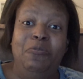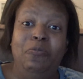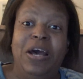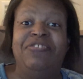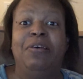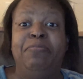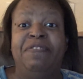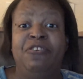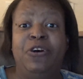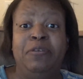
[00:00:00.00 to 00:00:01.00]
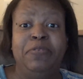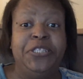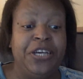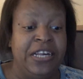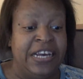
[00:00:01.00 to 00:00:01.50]
What's up, everyone?
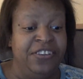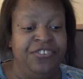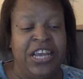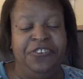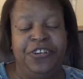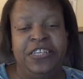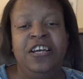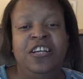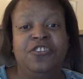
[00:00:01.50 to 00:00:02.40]
Michelle Alexandria.